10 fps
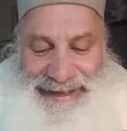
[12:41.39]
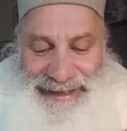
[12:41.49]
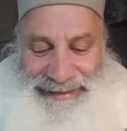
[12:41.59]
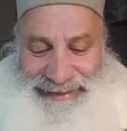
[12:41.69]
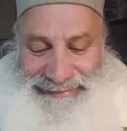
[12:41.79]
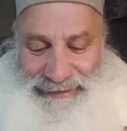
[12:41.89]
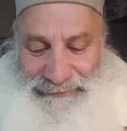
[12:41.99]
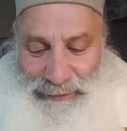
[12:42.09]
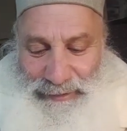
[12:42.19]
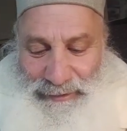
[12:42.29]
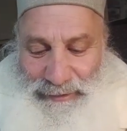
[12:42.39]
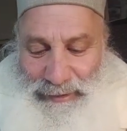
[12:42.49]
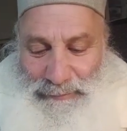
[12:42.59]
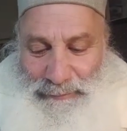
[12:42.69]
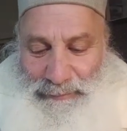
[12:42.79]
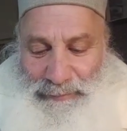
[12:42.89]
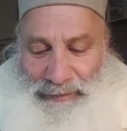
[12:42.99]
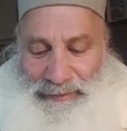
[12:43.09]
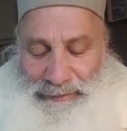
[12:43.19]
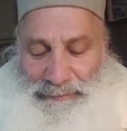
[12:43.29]
It
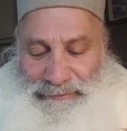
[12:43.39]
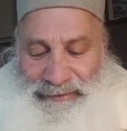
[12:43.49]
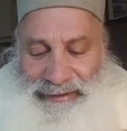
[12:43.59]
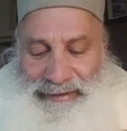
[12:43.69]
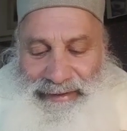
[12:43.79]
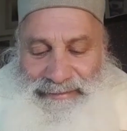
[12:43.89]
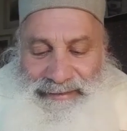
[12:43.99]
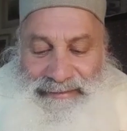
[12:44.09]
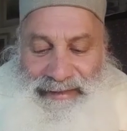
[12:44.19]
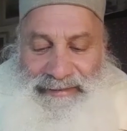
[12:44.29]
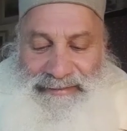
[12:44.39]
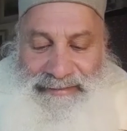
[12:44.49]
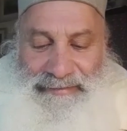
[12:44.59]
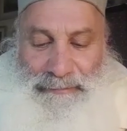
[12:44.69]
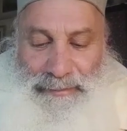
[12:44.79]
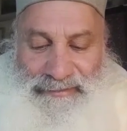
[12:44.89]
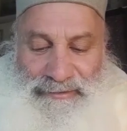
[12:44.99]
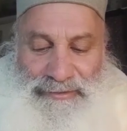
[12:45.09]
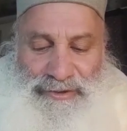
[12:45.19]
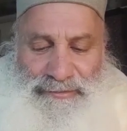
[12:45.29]
says, it's the
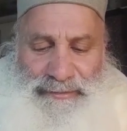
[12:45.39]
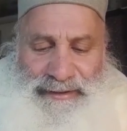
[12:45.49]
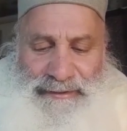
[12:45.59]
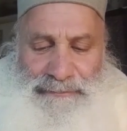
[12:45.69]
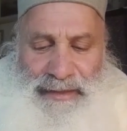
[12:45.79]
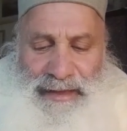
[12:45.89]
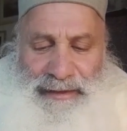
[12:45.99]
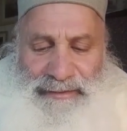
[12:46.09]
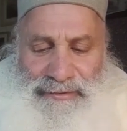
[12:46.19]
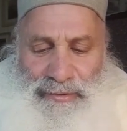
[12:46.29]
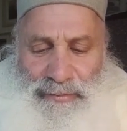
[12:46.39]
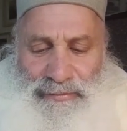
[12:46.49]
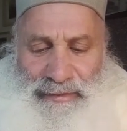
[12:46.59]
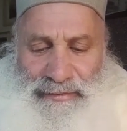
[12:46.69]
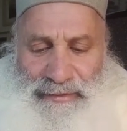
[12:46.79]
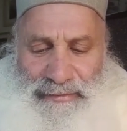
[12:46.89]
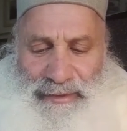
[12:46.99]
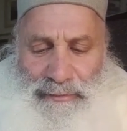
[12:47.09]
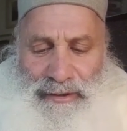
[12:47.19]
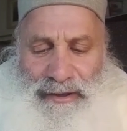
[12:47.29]
pasuk should read, because
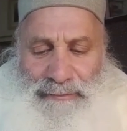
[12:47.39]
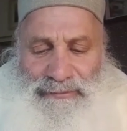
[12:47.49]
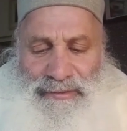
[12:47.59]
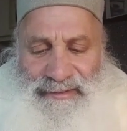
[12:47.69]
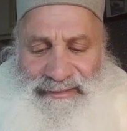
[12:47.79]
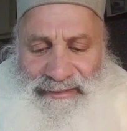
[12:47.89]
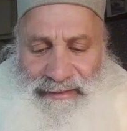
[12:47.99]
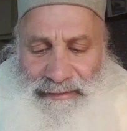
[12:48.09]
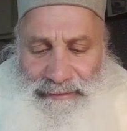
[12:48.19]
they will come to see.